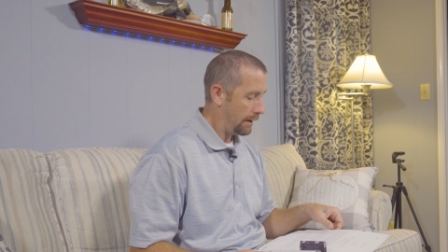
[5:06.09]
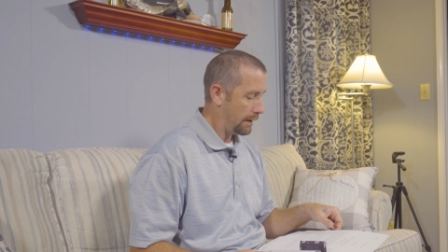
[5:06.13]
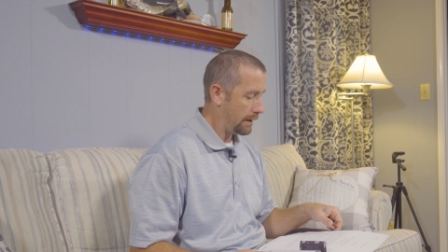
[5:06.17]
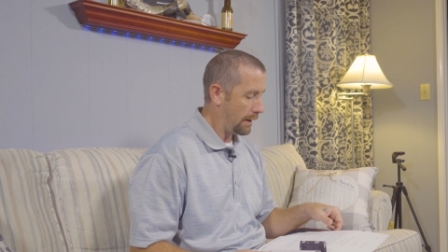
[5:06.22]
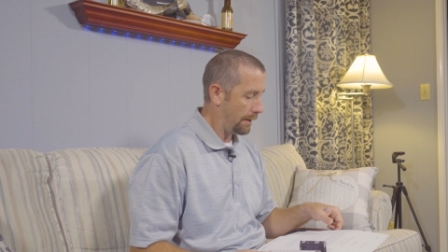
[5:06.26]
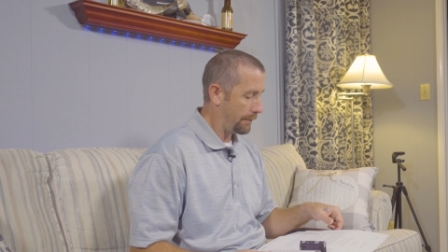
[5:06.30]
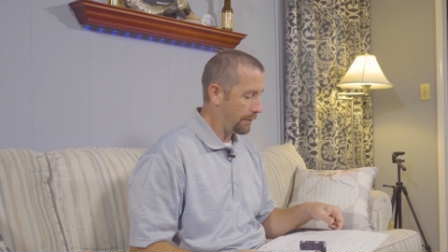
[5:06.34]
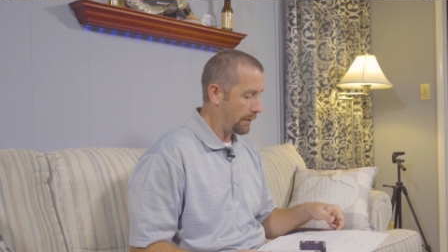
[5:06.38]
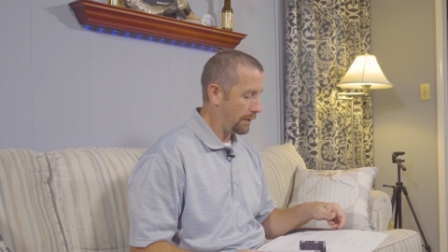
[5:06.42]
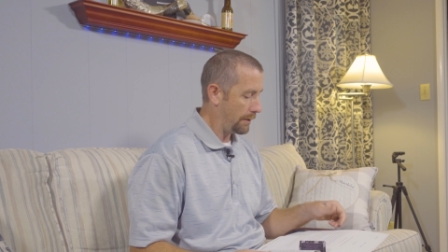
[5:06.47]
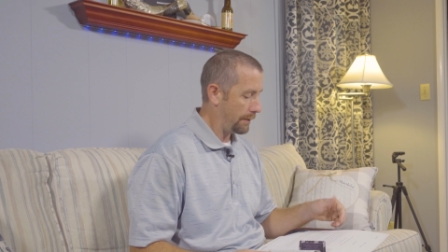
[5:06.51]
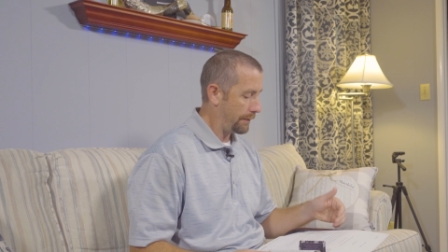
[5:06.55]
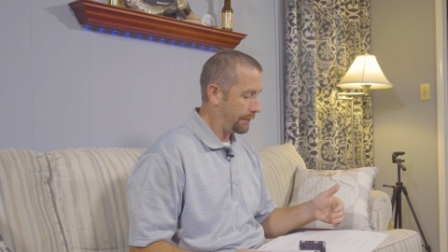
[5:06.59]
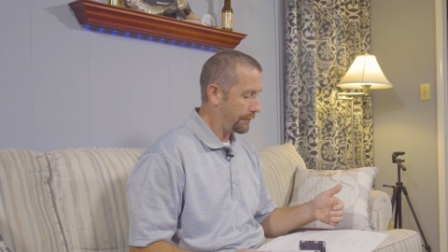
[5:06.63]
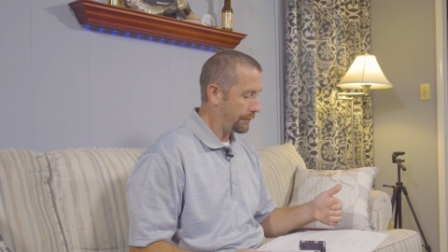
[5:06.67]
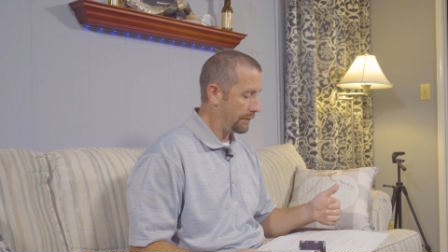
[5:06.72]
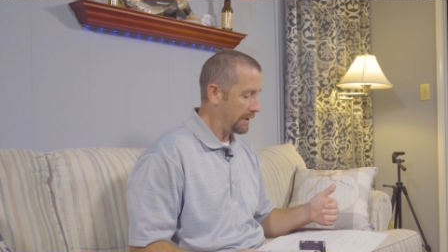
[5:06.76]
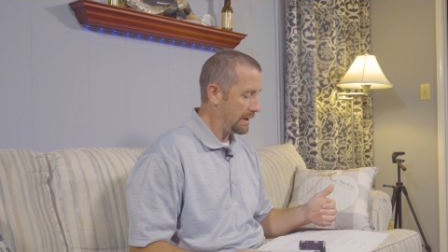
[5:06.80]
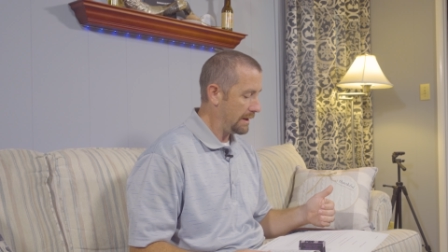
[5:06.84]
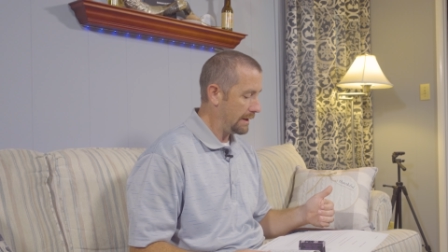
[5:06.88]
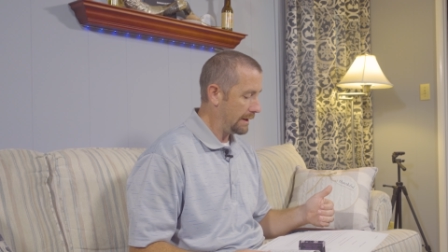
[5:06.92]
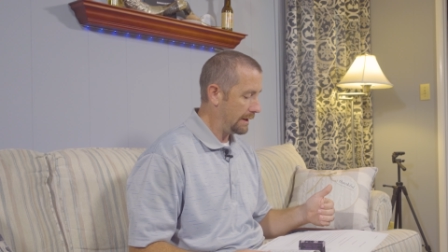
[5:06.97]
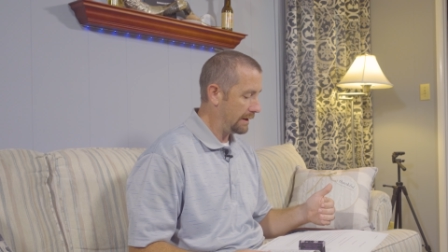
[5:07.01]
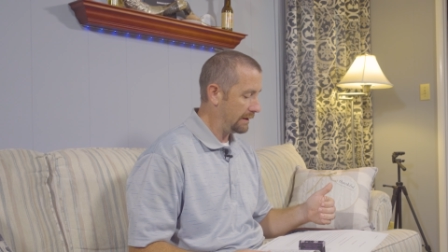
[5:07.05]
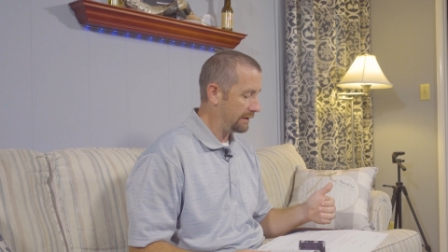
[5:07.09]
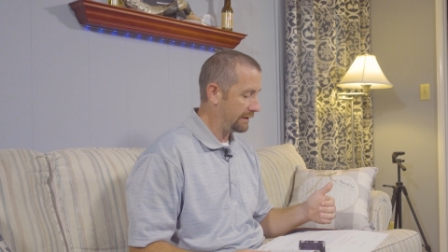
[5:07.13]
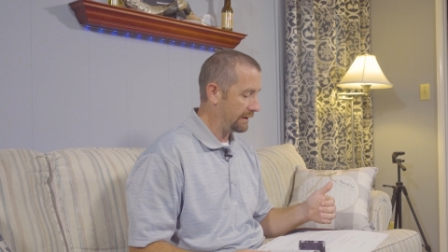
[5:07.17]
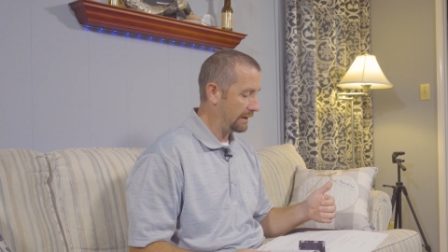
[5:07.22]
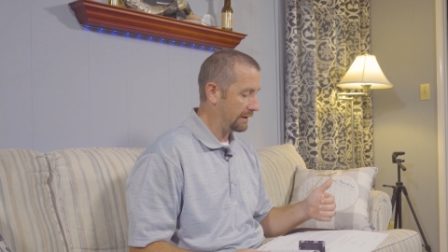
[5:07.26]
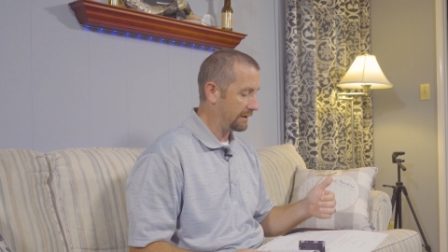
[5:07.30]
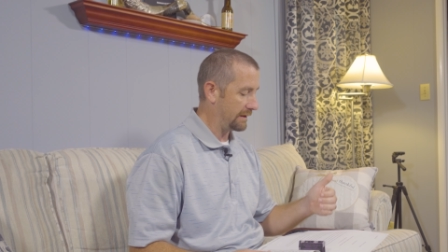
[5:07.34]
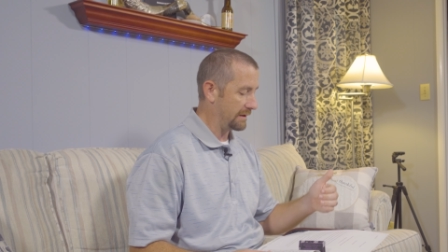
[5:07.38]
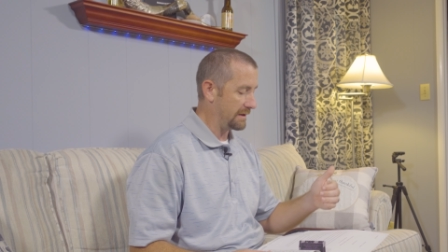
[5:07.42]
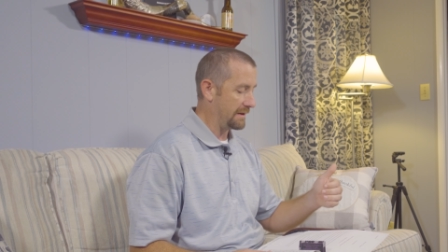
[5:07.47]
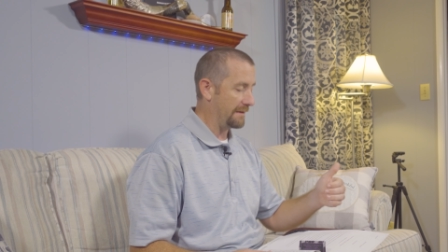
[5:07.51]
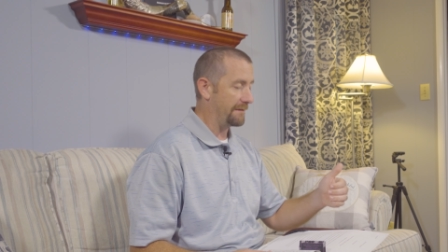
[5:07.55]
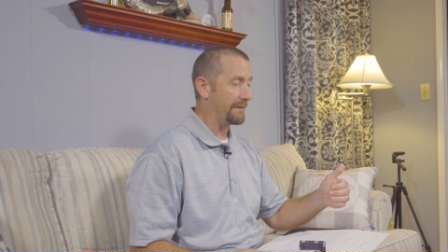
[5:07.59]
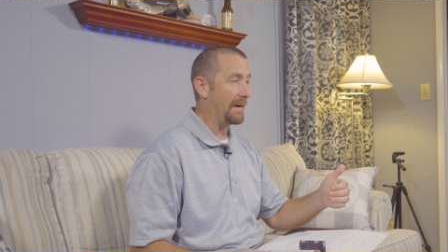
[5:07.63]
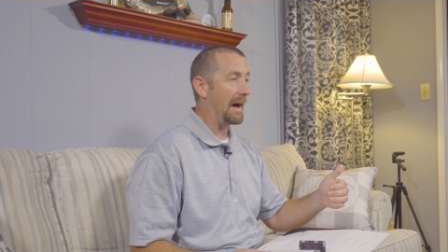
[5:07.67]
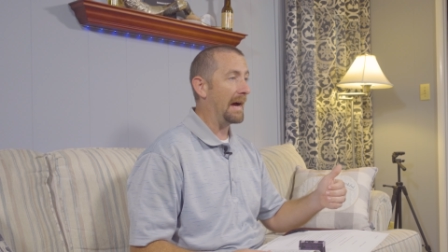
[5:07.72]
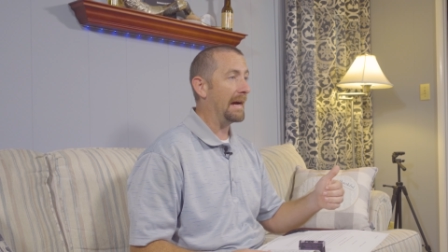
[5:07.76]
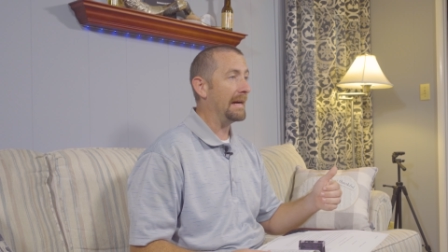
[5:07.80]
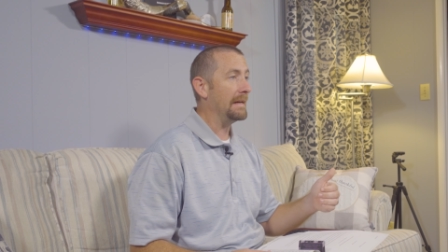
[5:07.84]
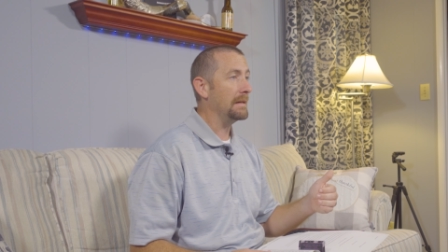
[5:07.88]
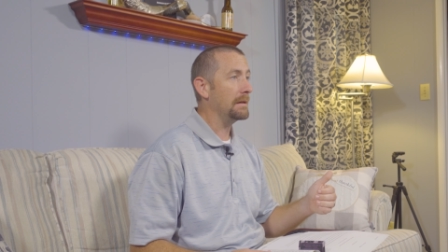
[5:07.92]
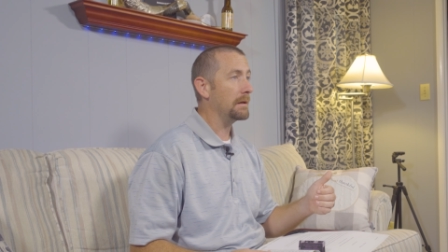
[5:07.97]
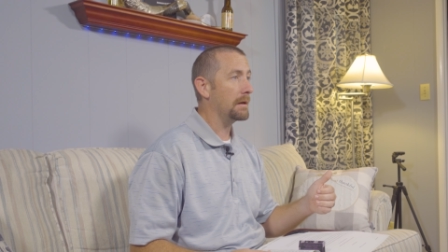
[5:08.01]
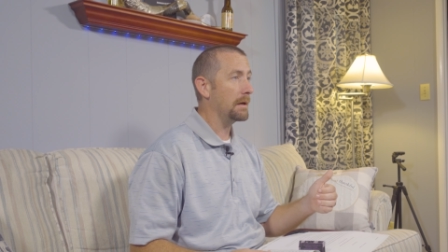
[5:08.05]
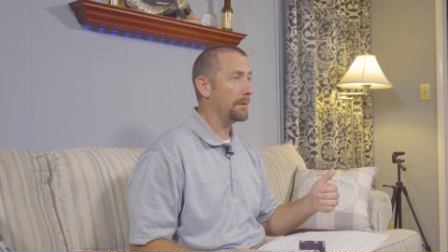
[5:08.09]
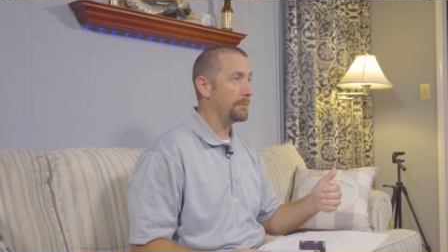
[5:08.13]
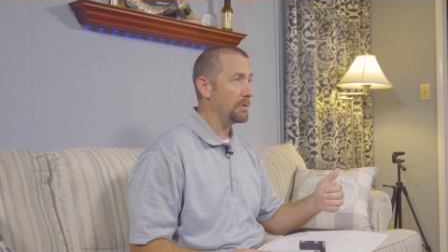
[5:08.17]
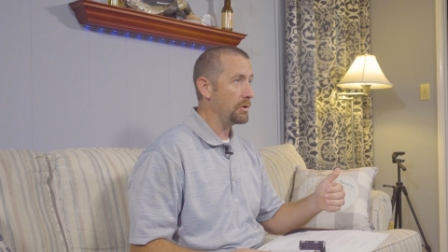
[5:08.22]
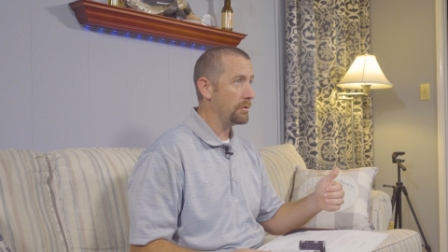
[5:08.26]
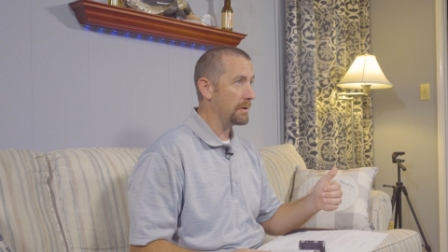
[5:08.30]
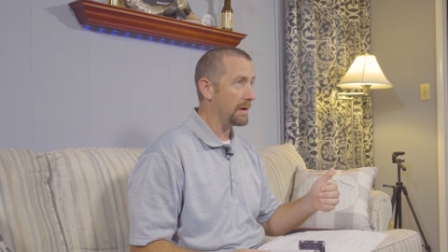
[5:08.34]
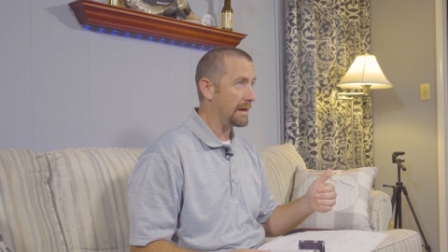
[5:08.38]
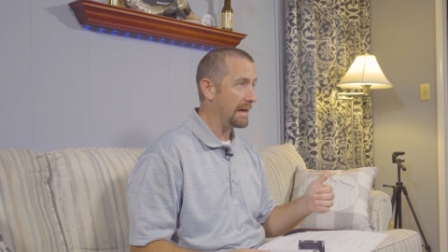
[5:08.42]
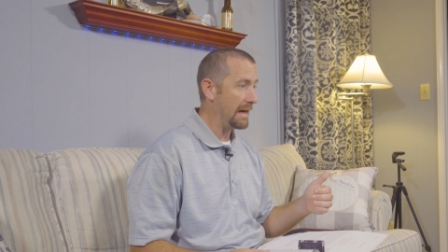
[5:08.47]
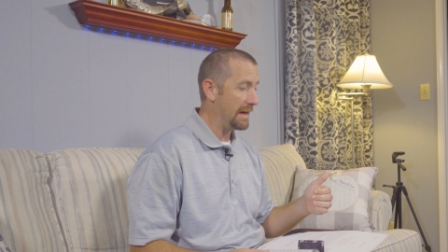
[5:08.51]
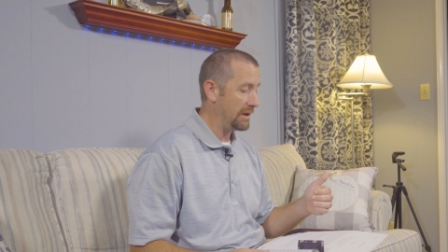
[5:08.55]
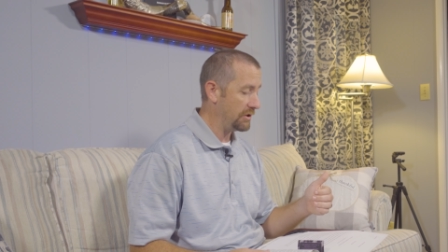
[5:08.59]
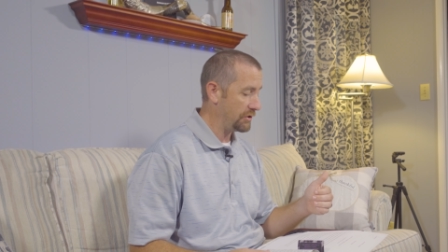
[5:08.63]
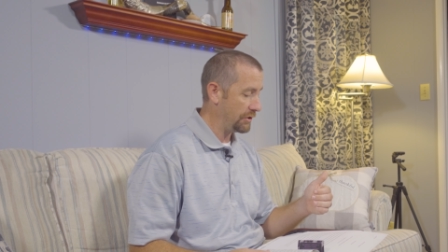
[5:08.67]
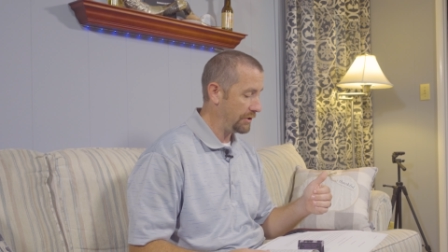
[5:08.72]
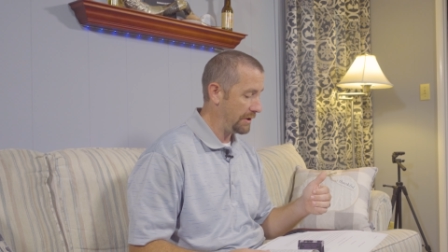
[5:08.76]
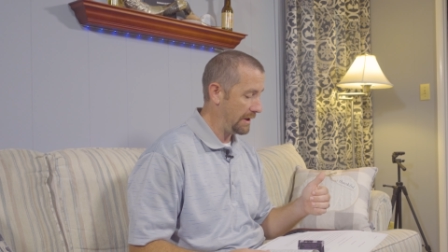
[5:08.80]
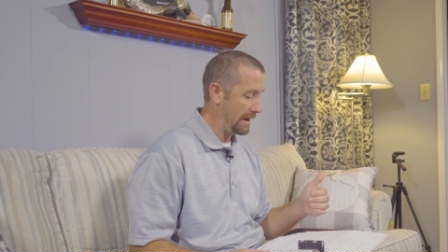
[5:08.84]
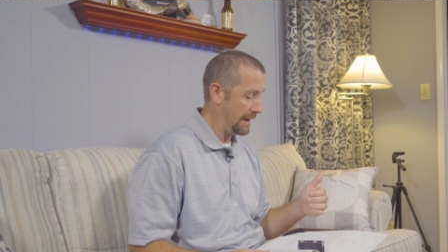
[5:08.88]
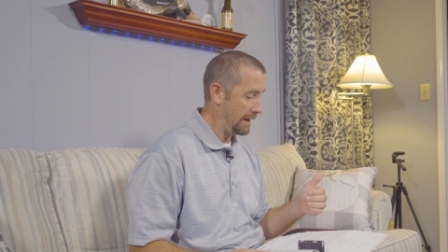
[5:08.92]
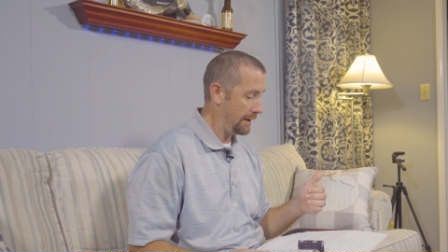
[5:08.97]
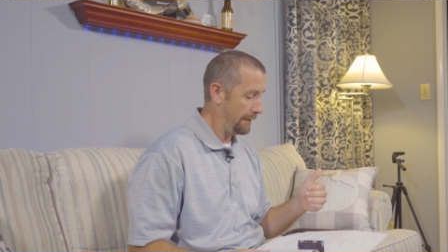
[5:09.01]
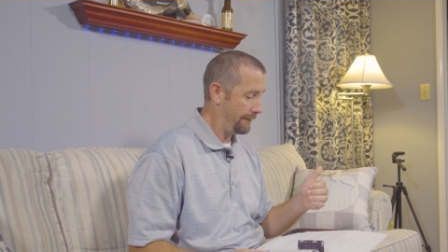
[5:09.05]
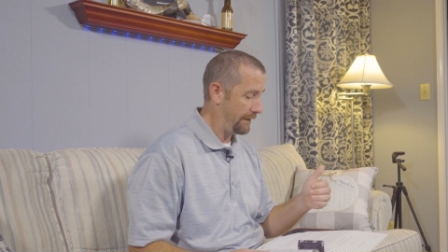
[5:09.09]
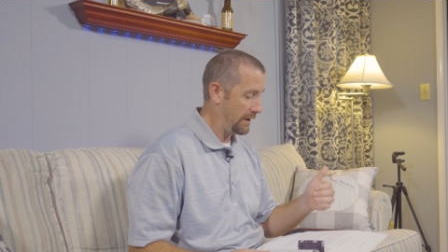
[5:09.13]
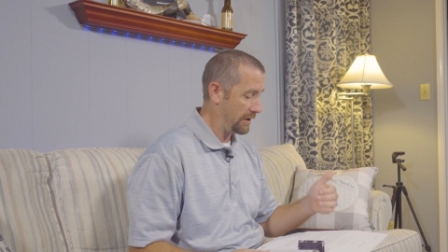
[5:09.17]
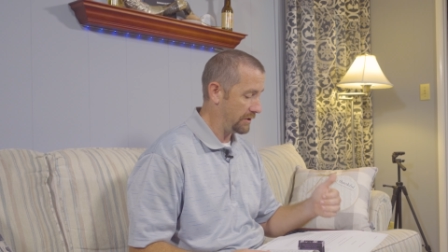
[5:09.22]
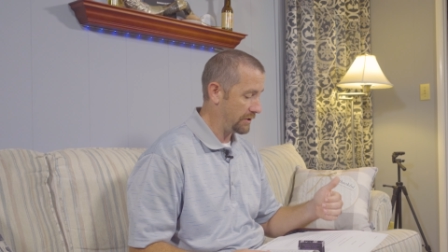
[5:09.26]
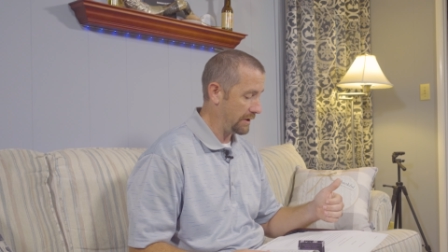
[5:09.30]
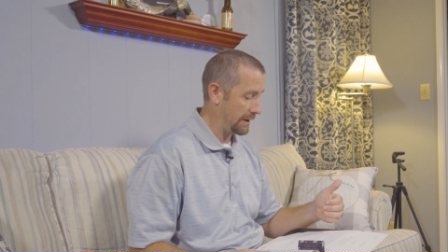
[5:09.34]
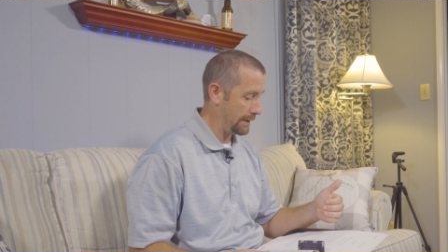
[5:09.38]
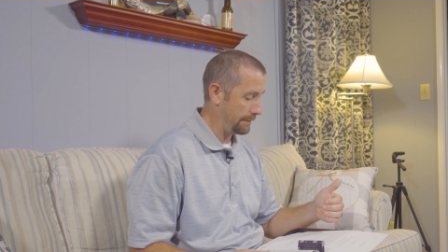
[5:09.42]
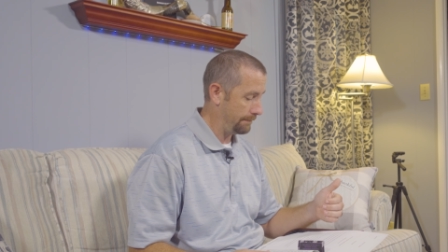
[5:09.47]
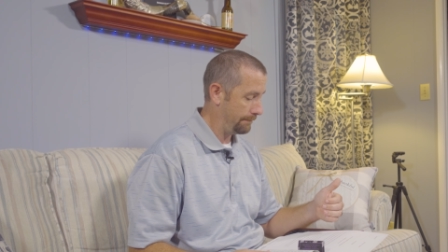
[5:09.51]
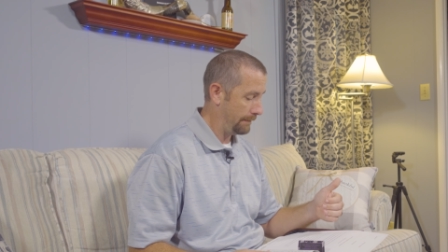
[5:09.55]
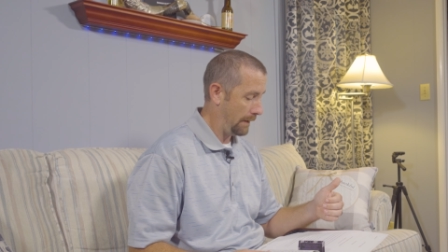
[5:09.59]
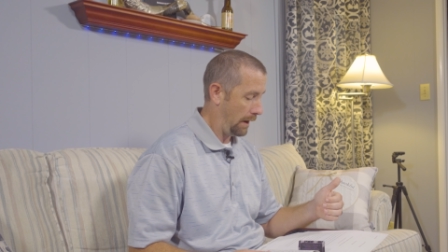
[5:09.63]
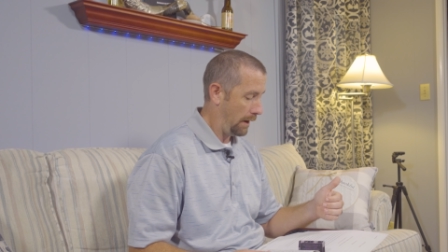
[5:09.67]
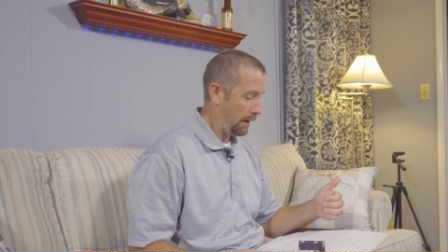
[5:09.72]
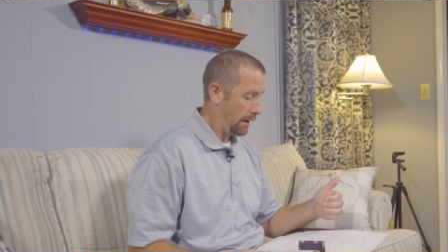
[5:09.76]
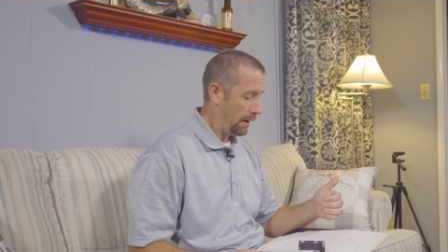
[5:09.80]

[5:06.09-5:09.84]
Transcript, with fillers: Number three is, it's a divine communication in a vision,